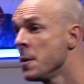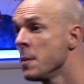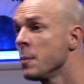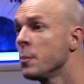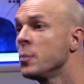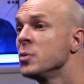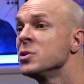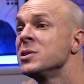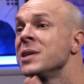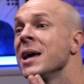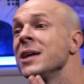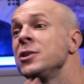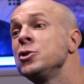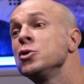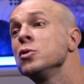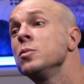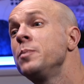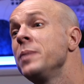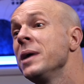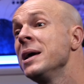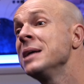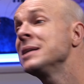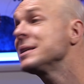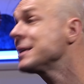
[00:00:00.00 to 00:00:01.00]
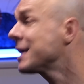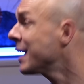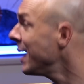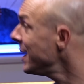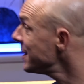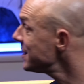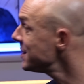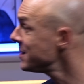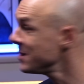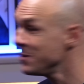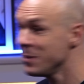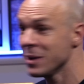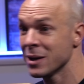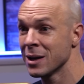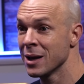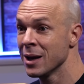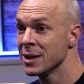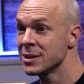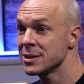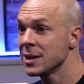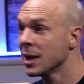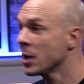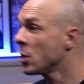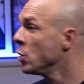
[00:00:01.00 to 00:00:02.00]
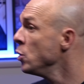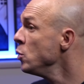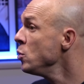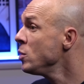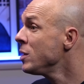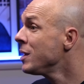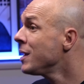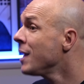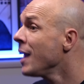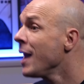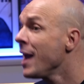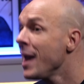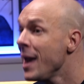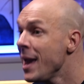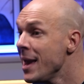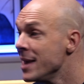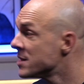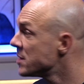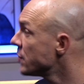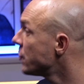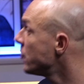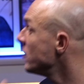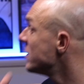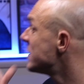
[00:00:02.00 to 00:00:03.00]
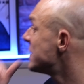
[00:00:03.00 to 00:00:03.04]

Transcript: because that's your best customer, guys. Like, mm. who cares if